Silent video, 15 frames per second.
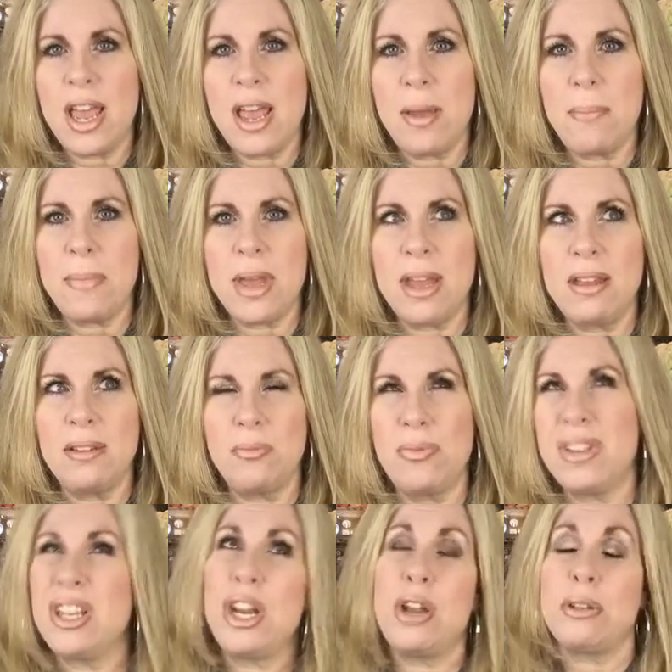and um,
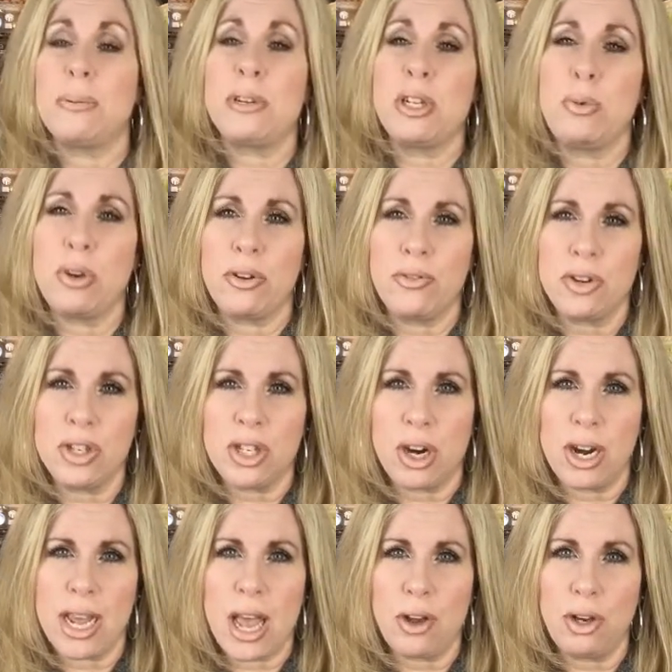you know, especially when you're first
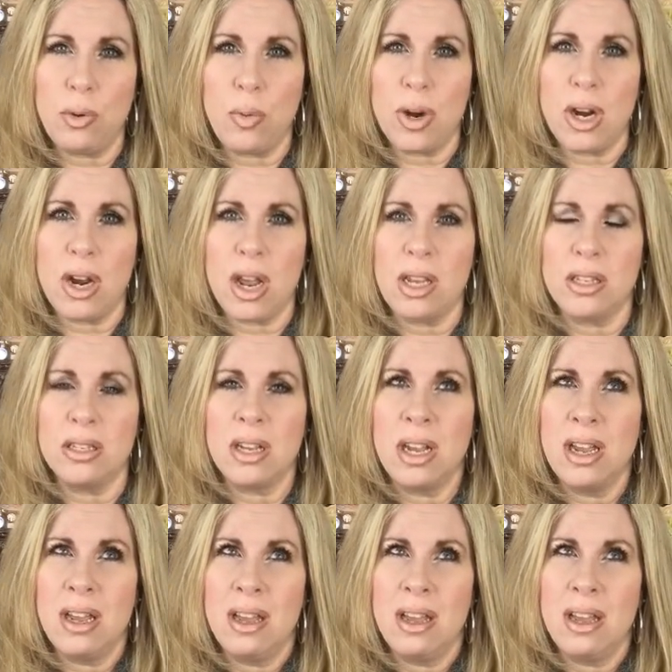starting out and you want a nice